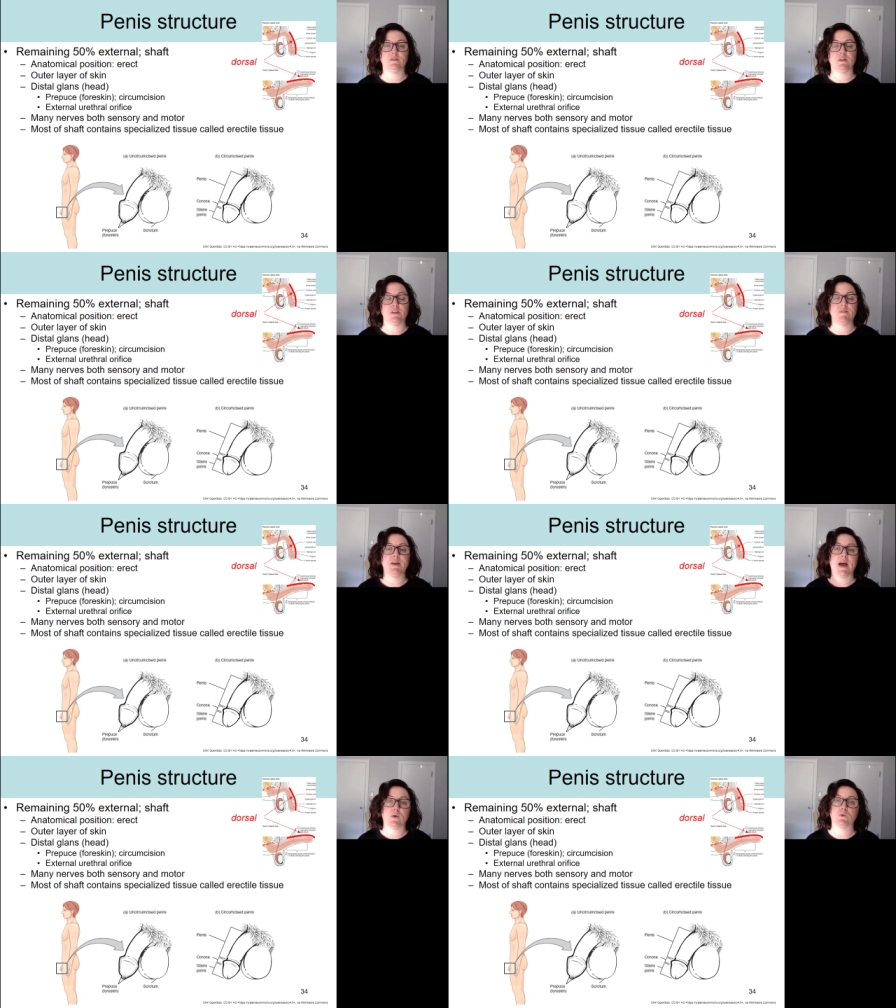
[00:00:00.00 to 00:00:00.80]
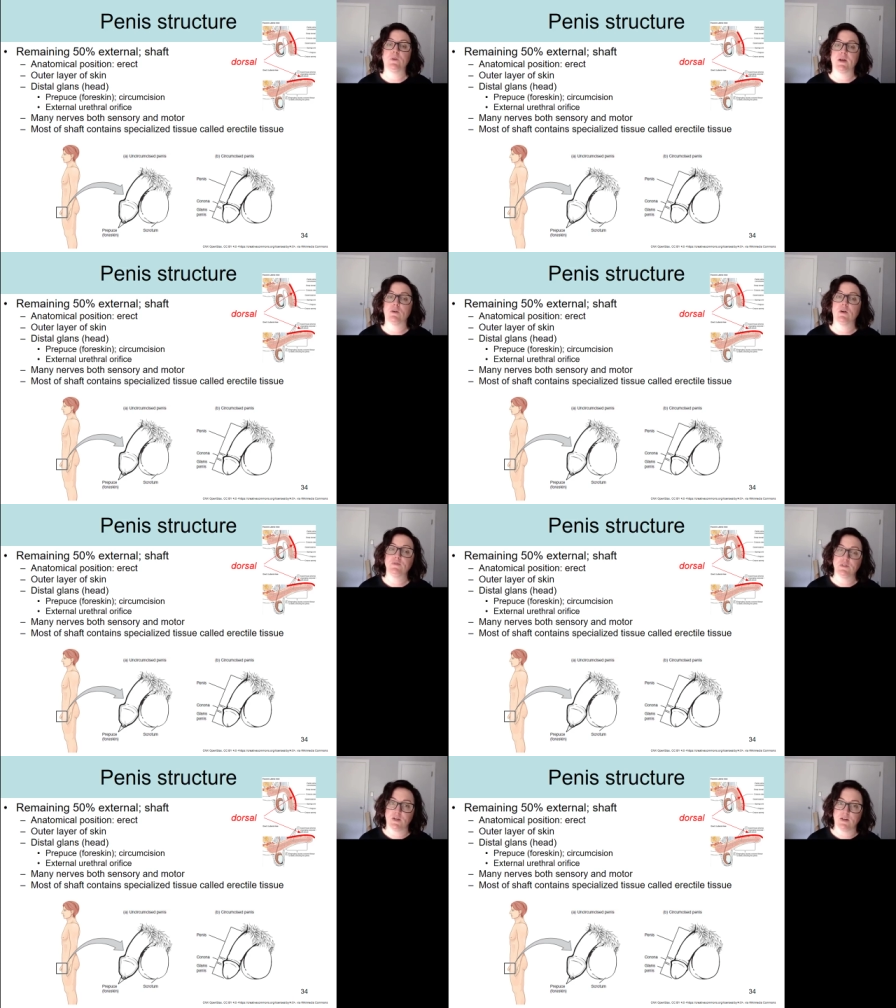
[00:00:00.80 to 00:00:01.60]
does have an outer layer
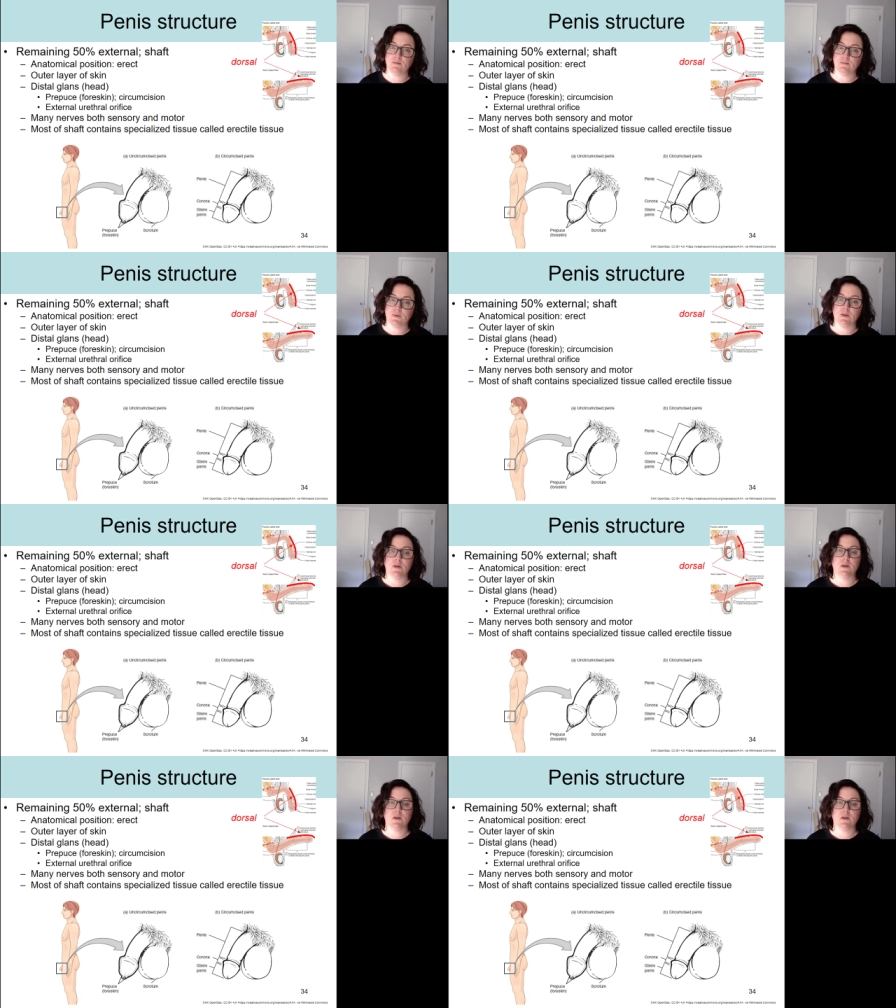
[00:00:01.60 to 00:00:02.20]
of skin,